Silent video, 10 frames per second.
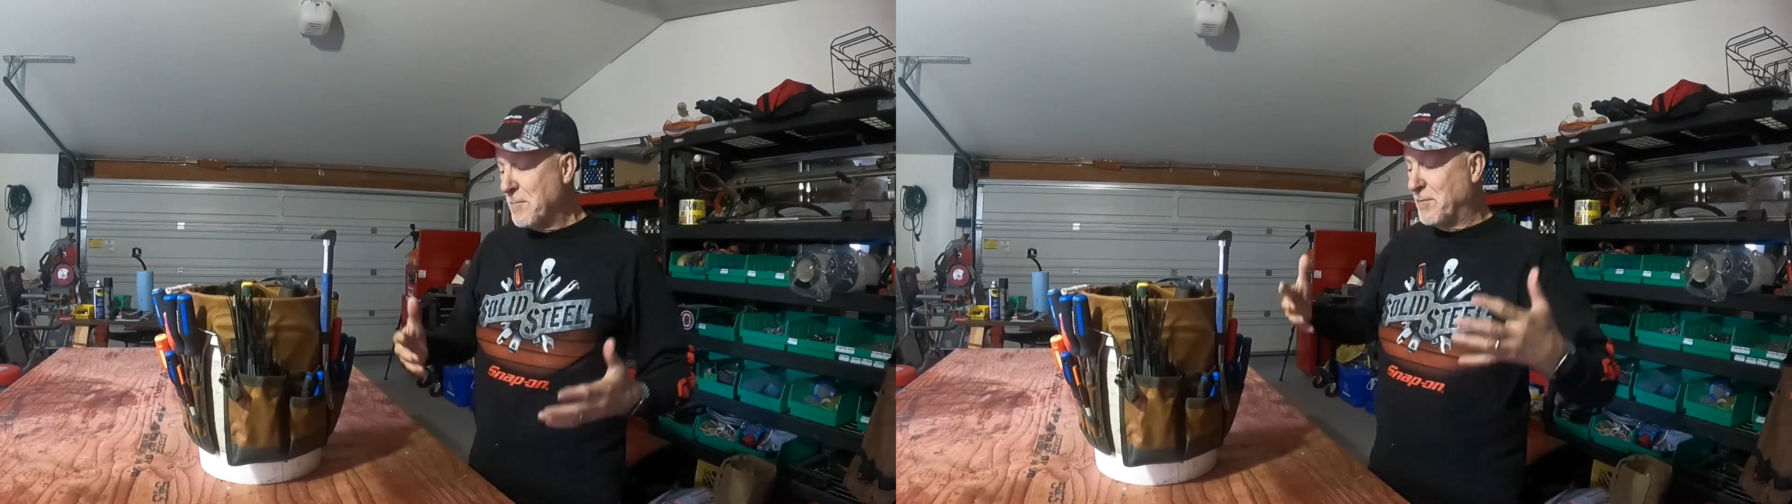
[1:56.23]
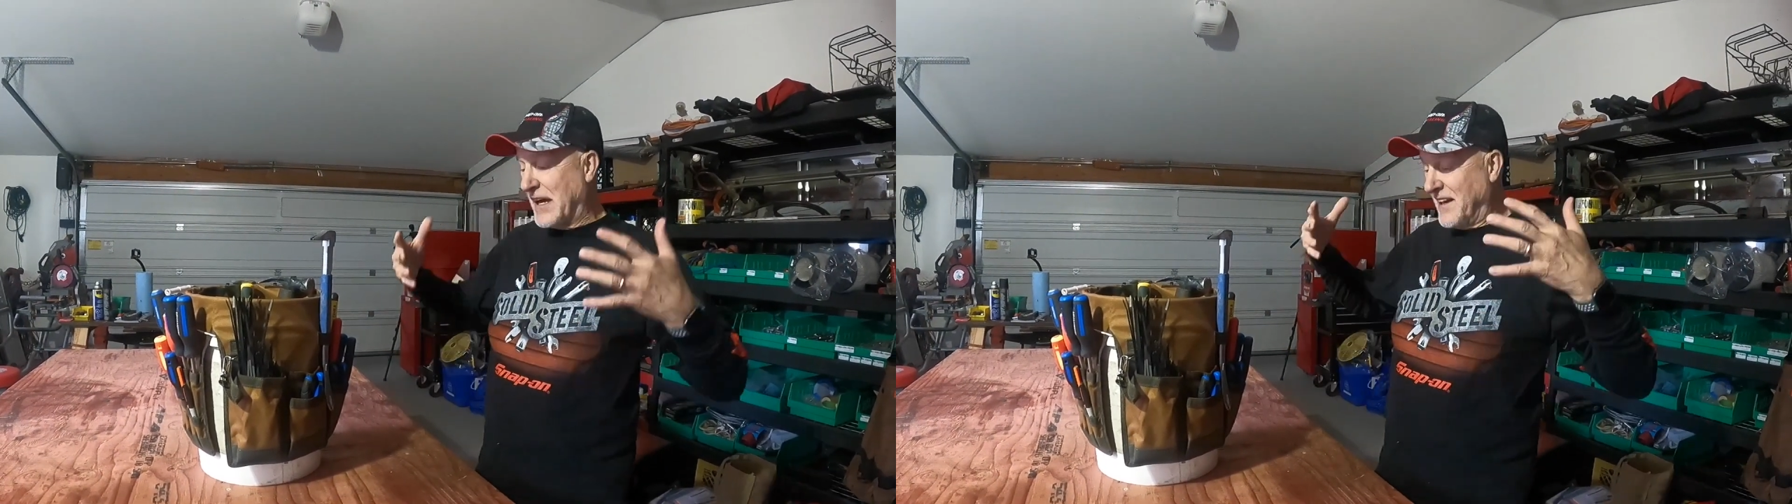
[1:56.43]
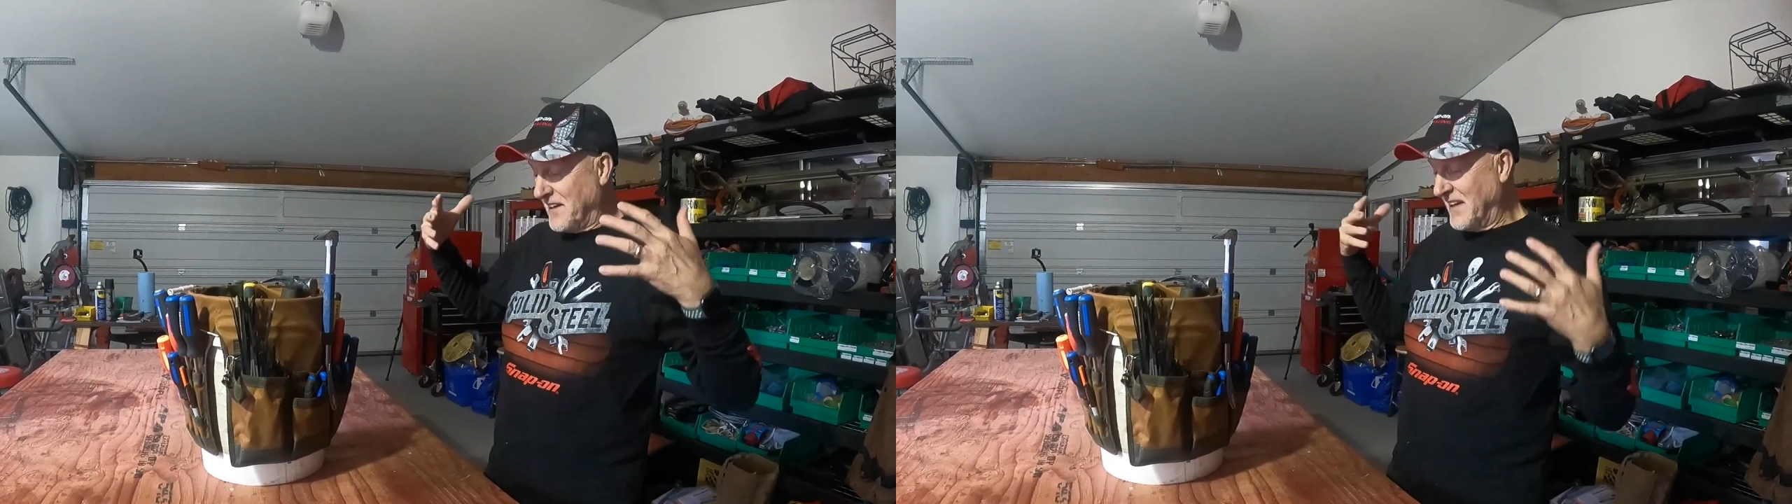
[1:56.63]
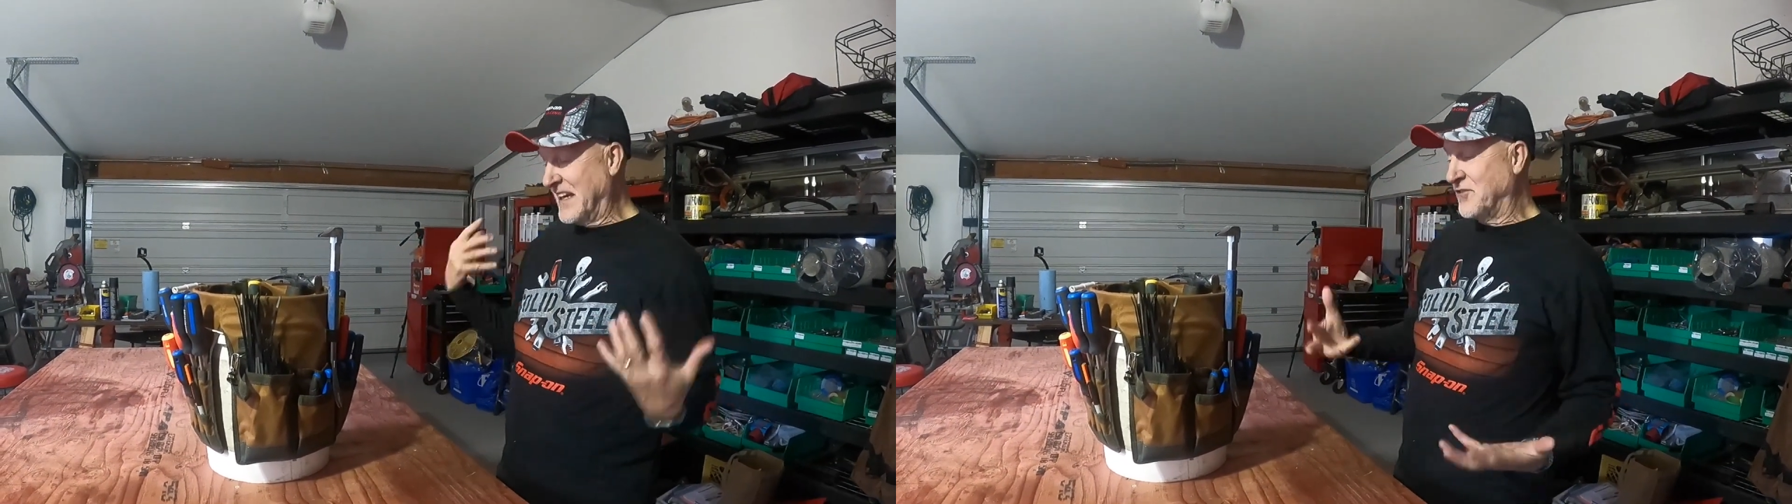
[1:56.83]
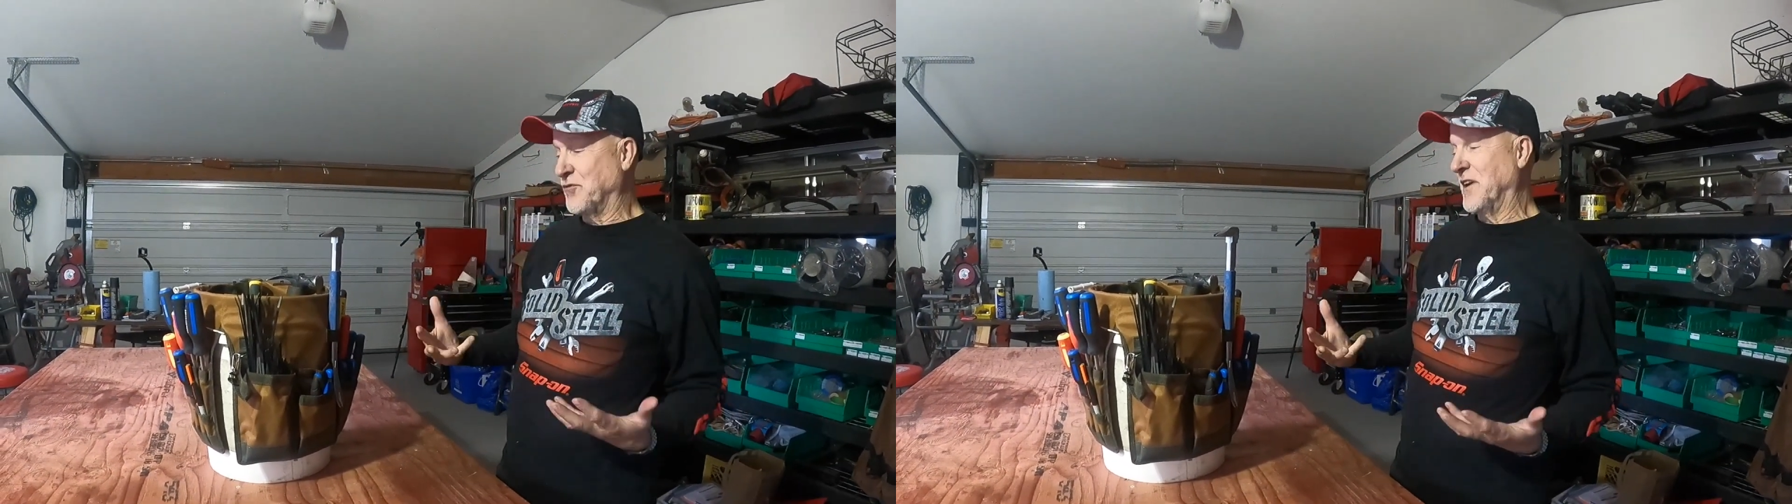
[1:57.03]
but
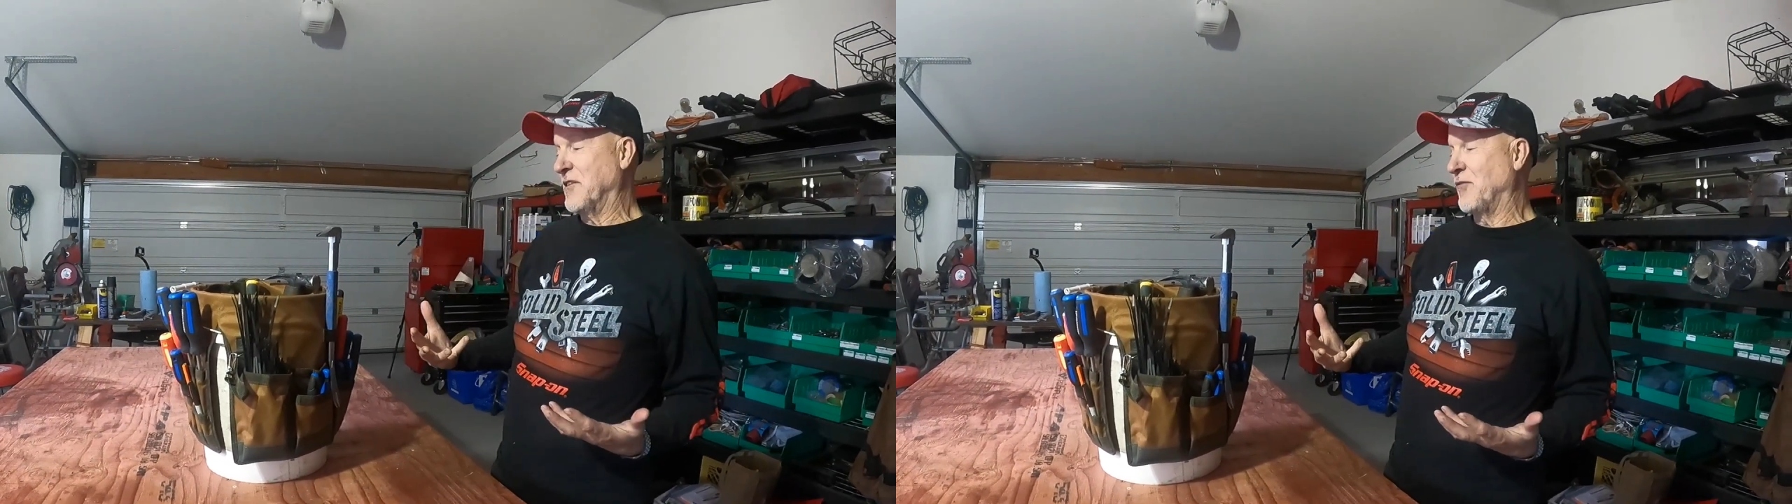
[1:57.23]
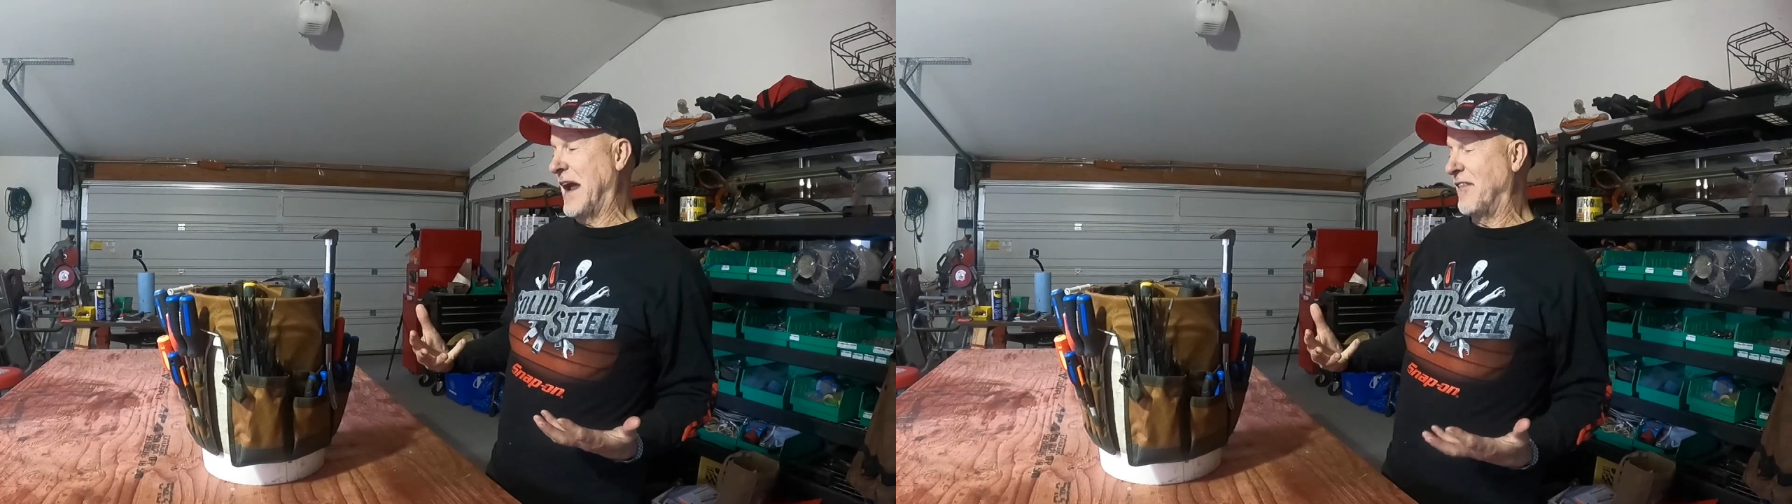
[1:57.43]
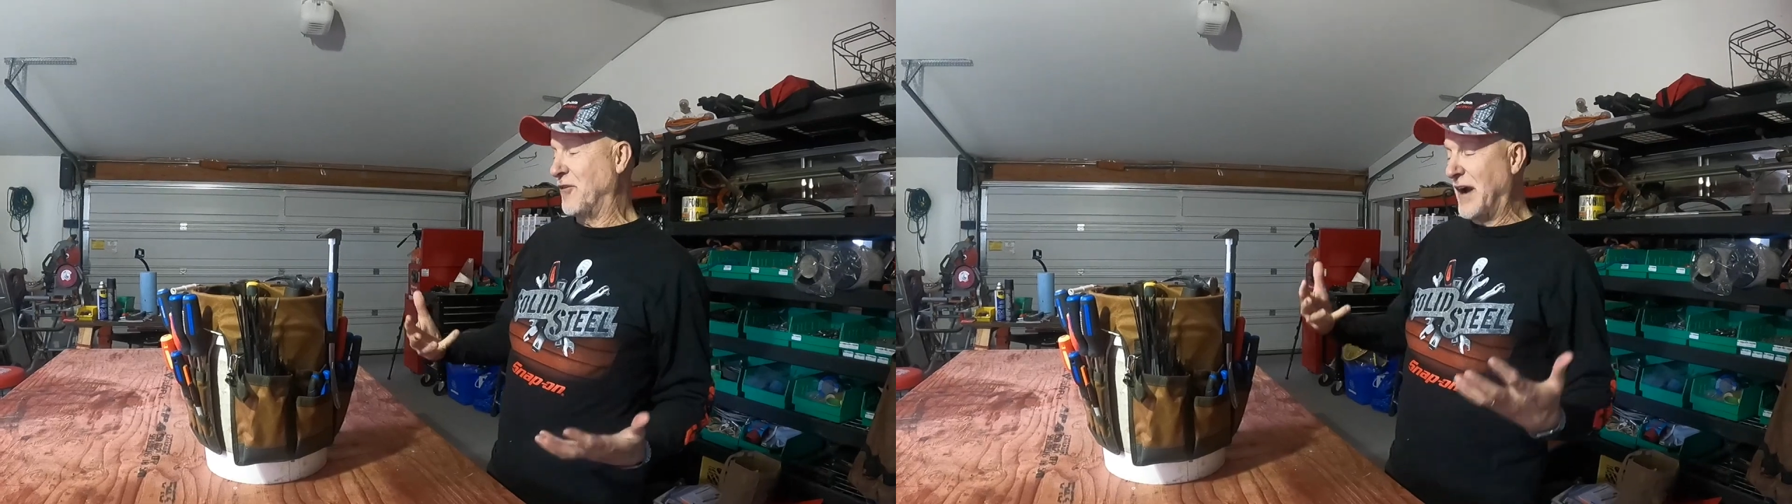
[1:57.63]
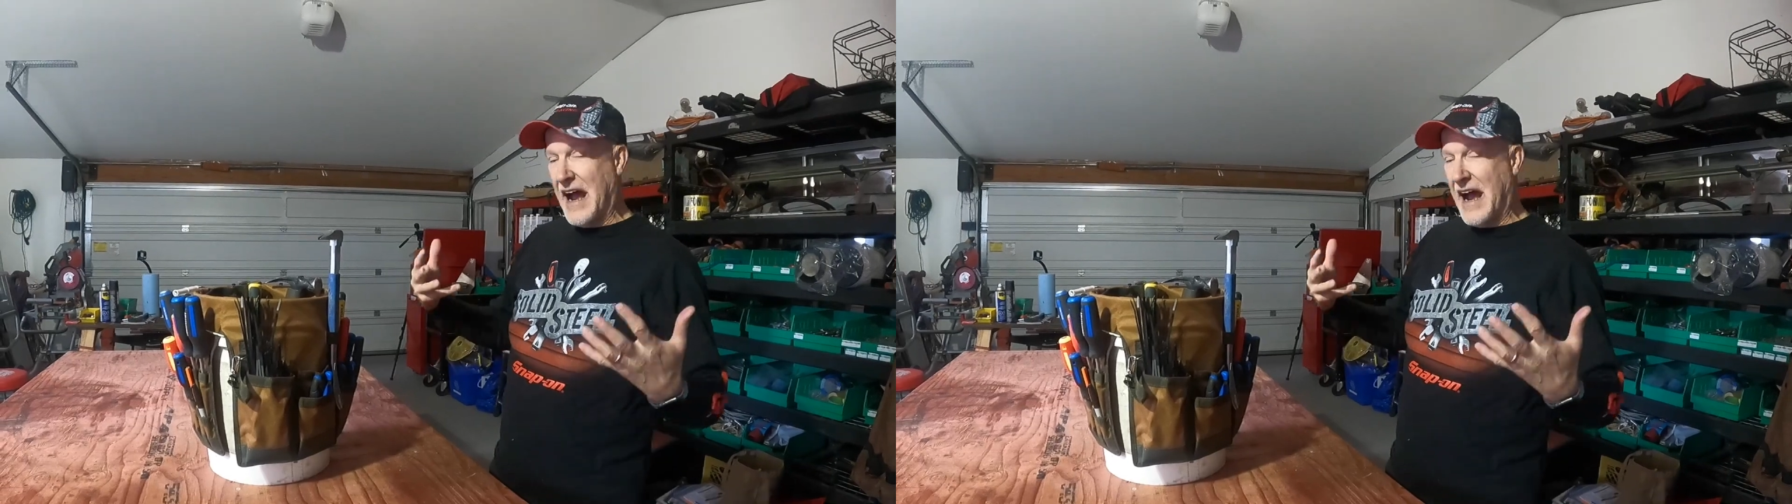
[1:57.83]
literally rather